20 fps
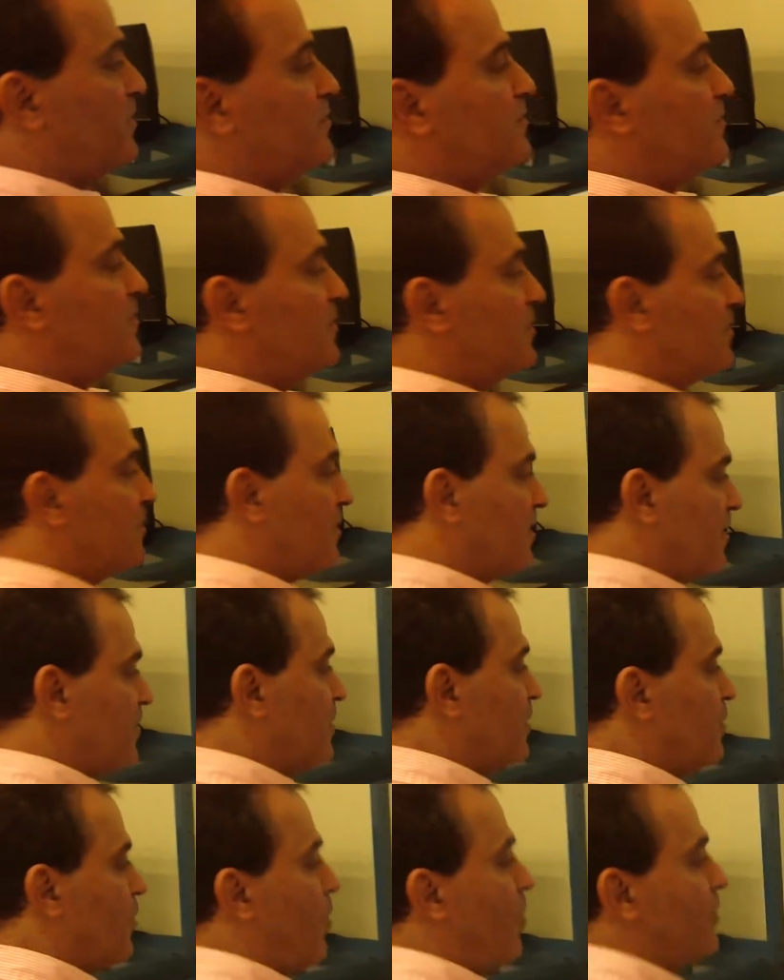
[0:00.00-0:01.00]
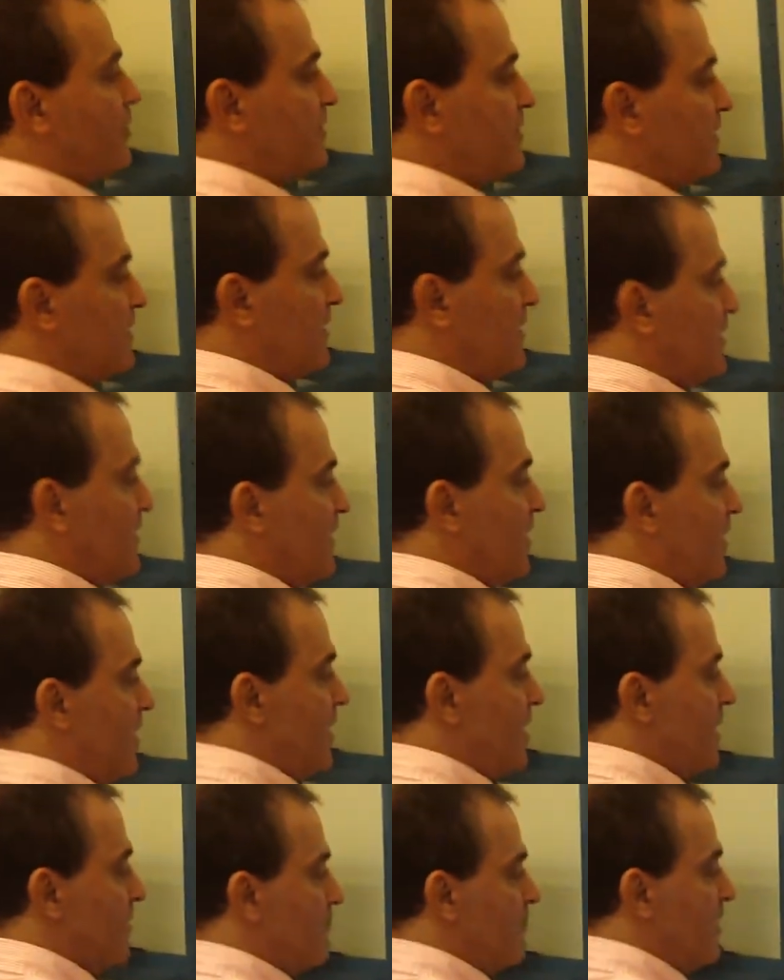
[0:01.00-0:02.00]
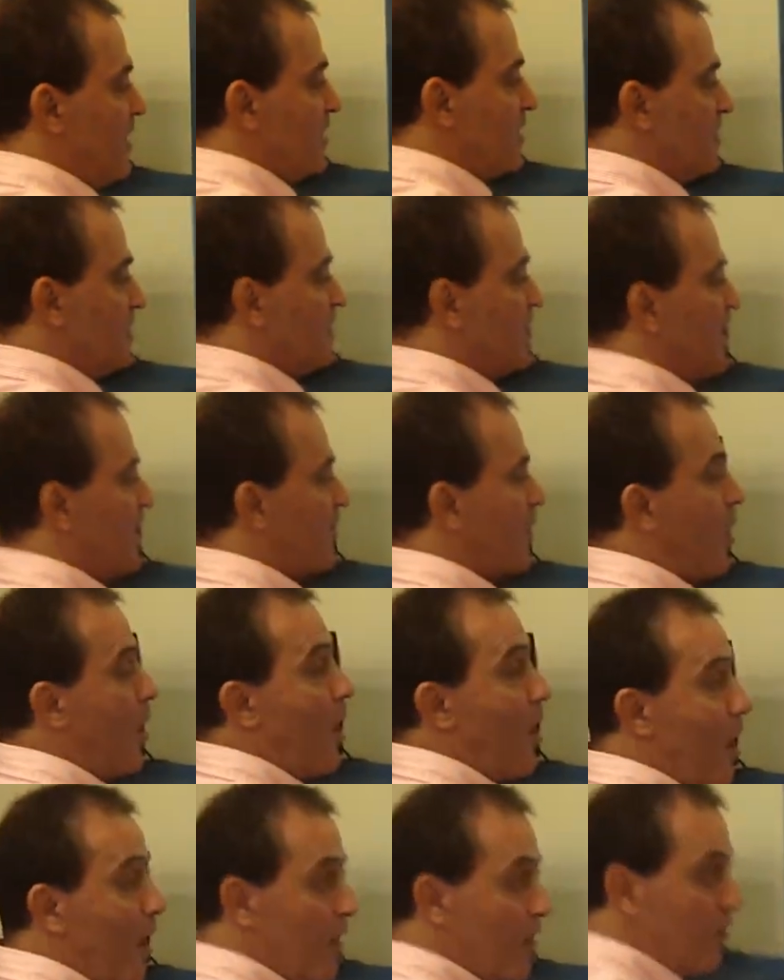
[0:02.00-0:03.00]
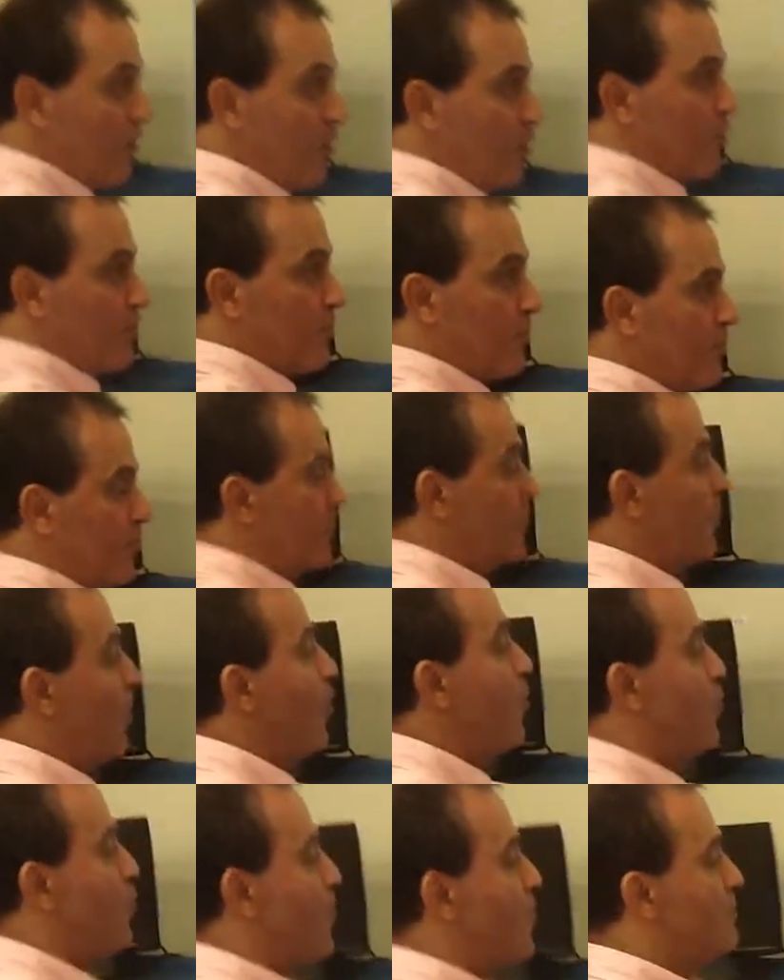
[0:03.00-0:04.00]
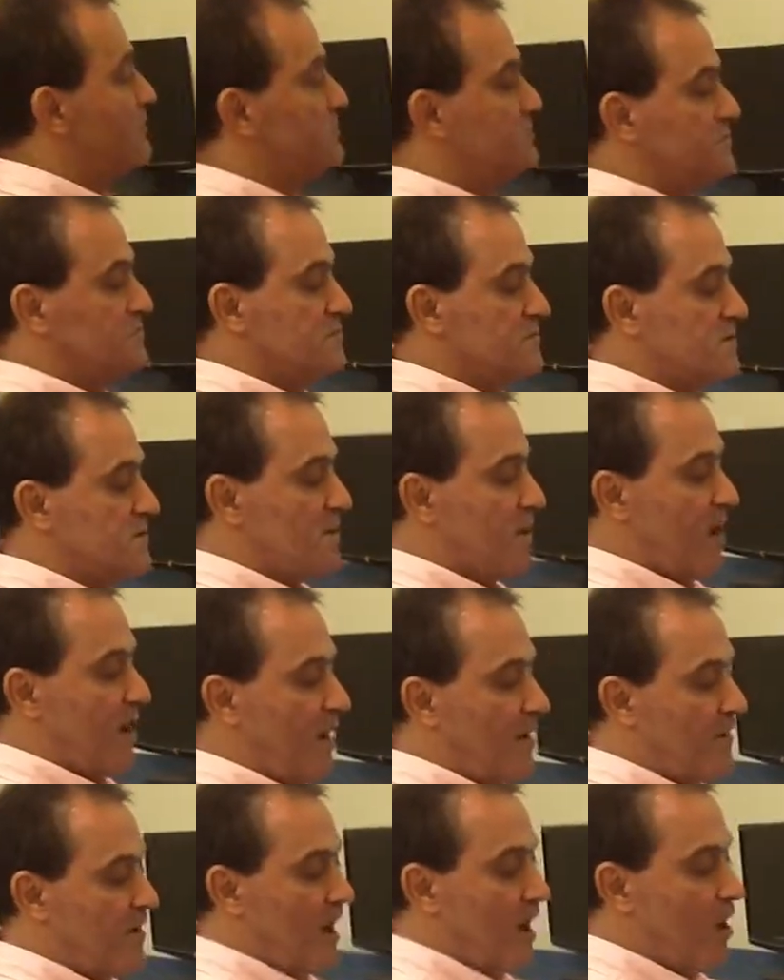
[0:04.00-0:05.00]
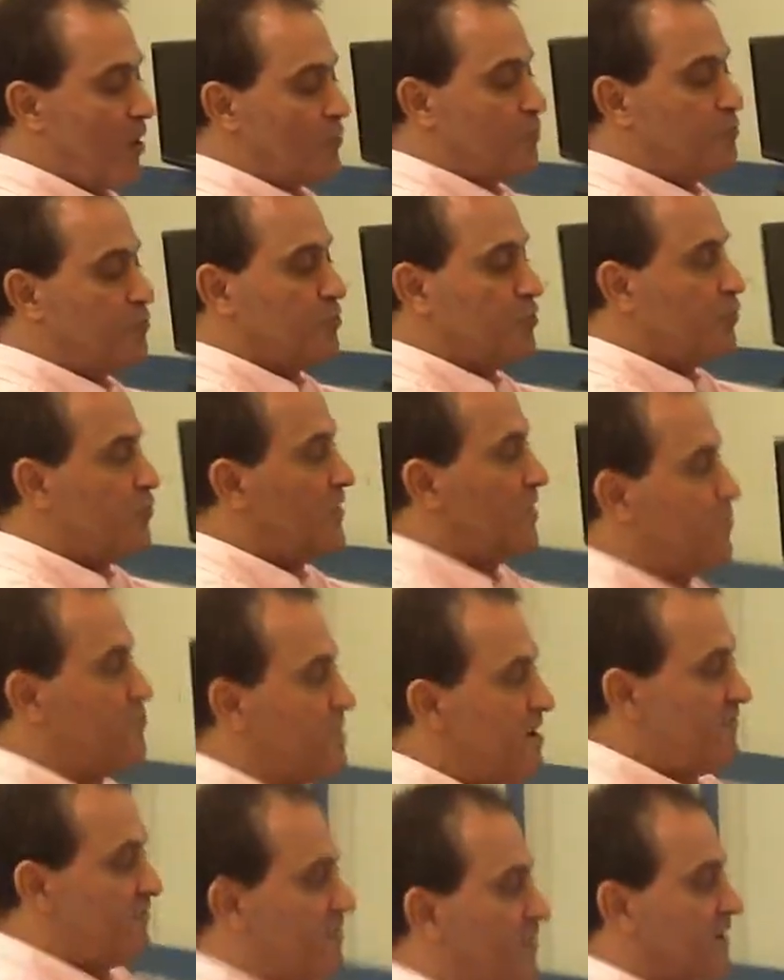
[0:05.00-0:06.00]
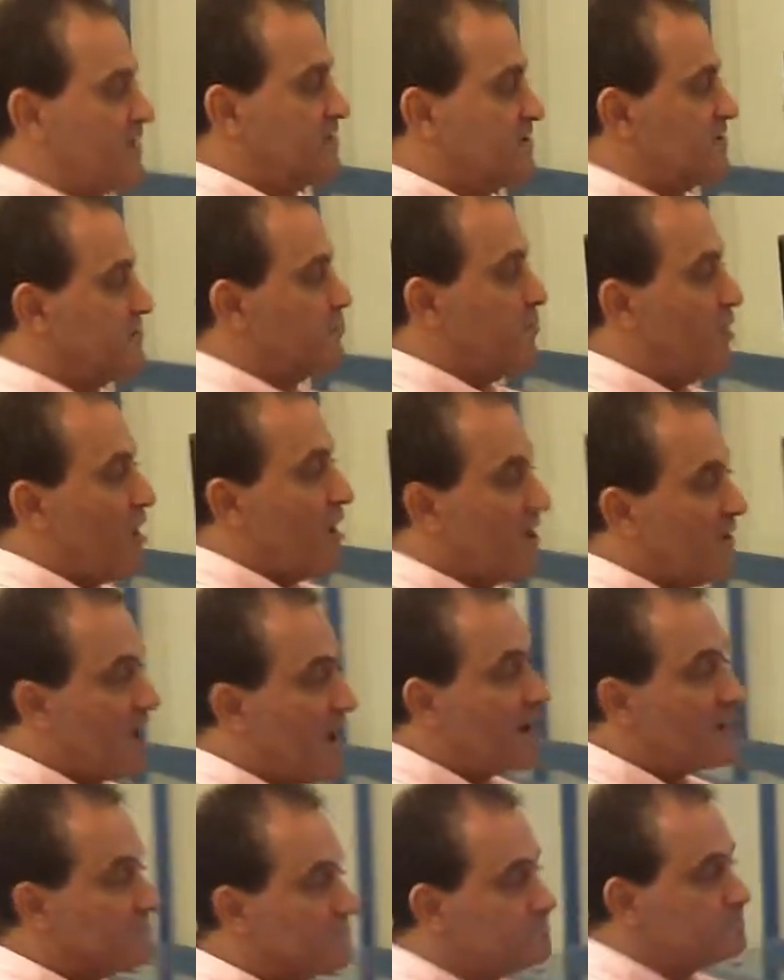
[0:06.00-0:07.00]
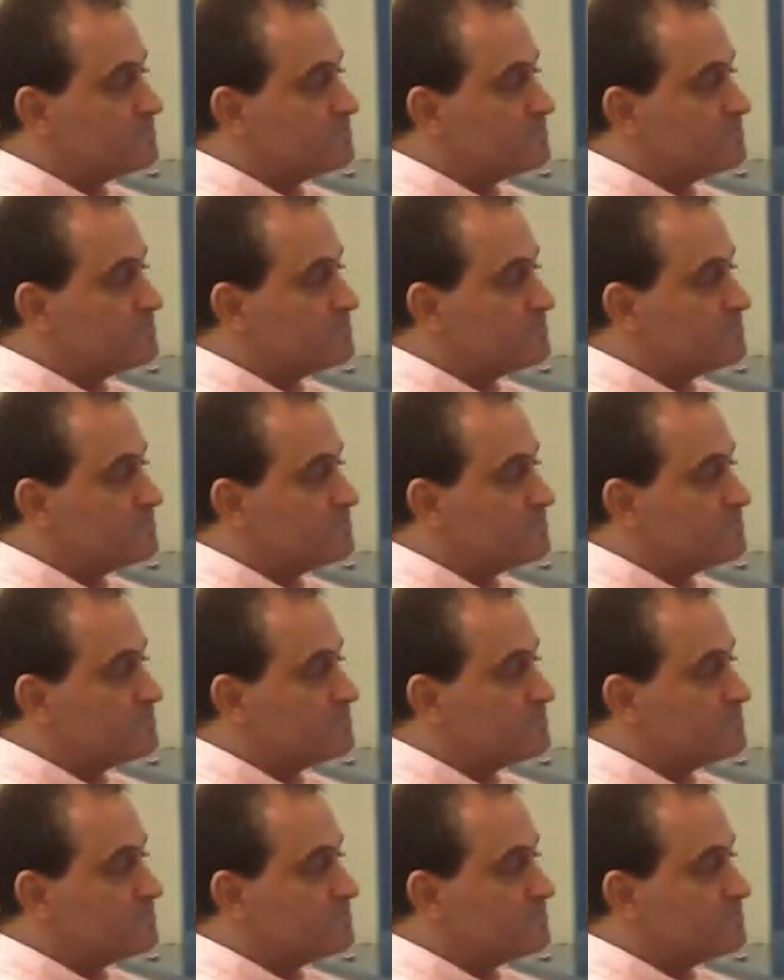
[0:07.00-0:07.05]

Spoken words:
in there, clicking on it and making that high or low. The output will be affected by that.